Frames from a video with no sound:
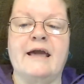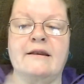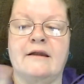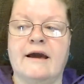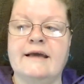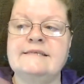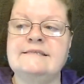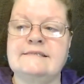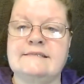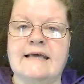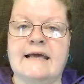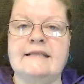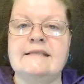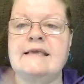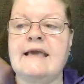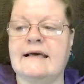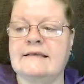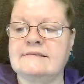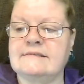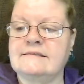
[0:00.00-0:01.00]
I said,
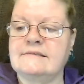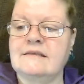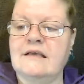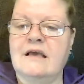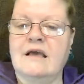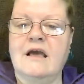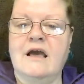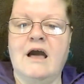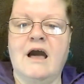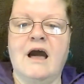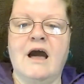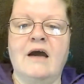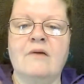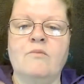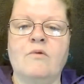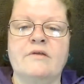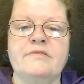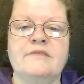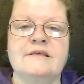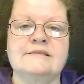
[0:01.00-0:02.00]
yes, I
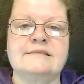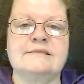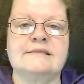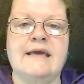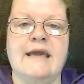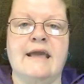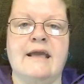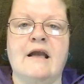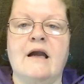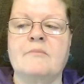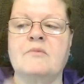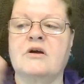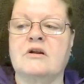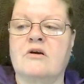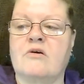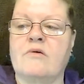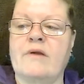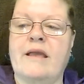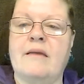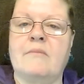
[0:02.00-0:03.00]
want this thing. I'm going to create my